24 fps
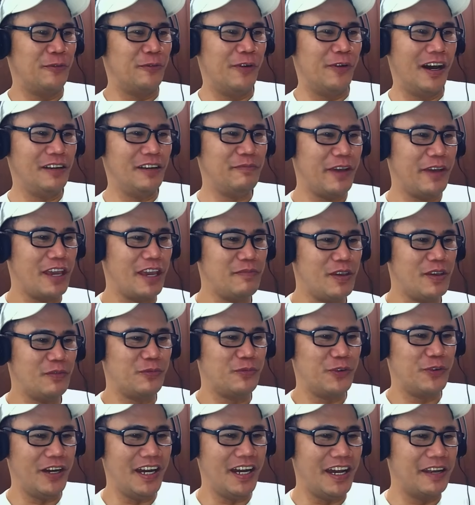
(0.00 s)
Run, baby,
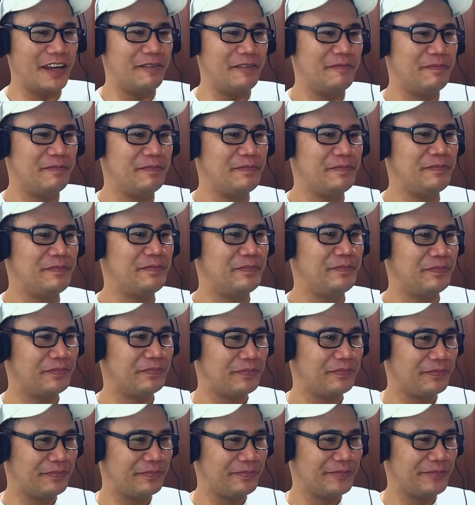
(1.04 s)
run!
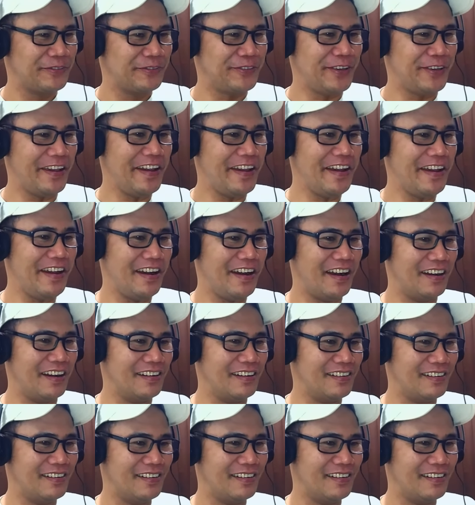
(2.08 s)
Yeah!